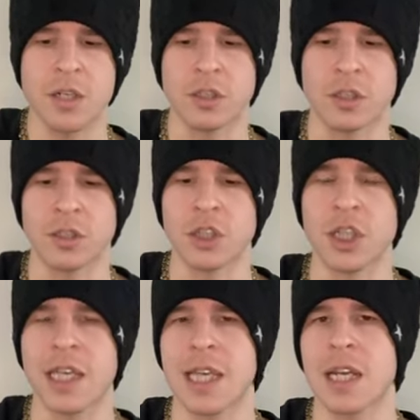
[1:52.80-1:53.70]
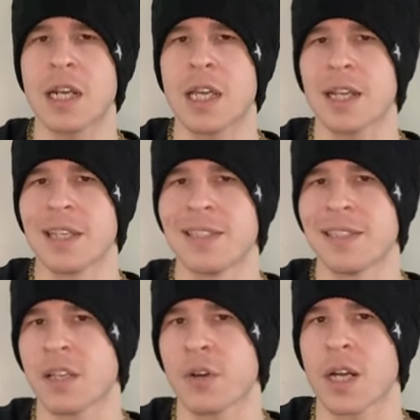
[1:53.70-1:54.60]
looking and
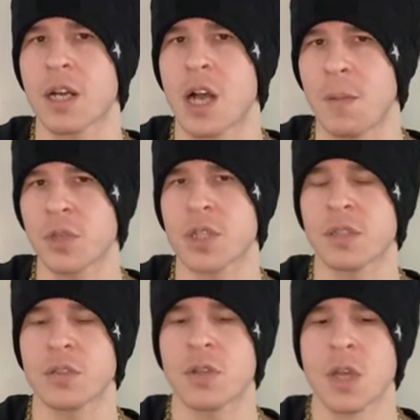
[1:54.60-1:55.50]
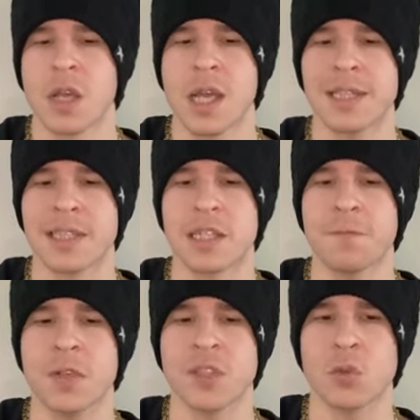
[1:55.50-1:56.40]
considering options. It's a
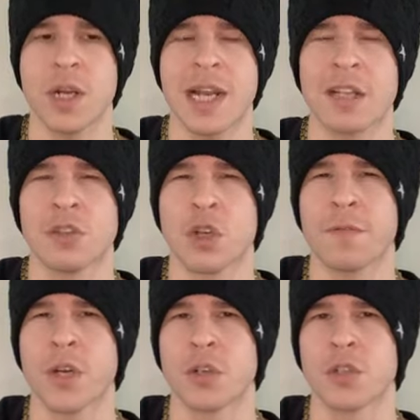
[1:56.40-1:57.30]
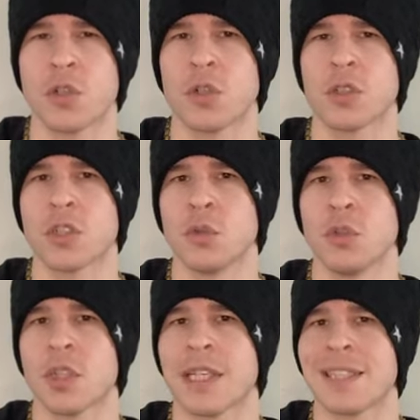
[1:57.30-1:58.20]
different story to kind of look over your shoulder to
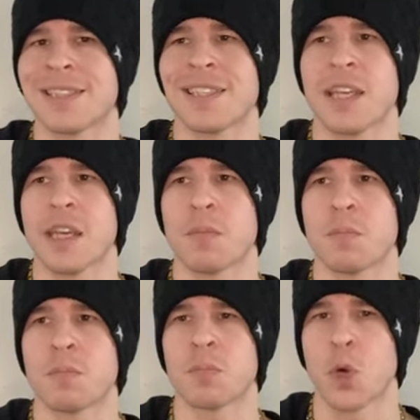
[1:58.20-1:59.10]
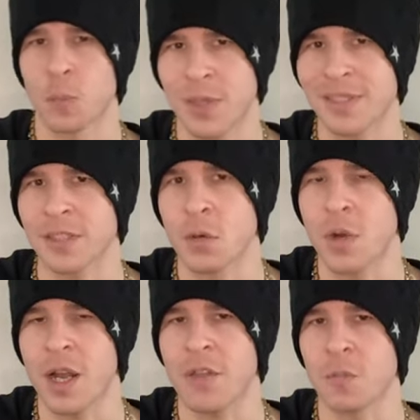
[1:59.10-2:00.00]
look and see purposely
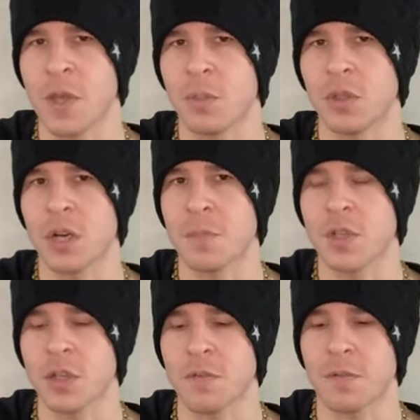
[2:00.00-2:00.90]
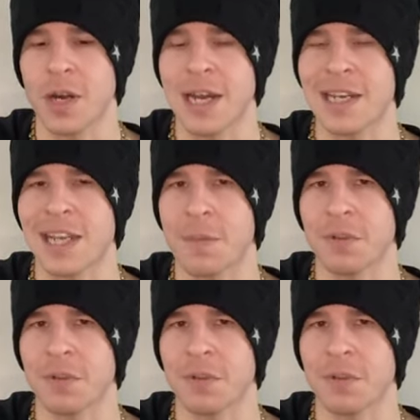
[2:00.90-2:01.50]
what other people are up to for any type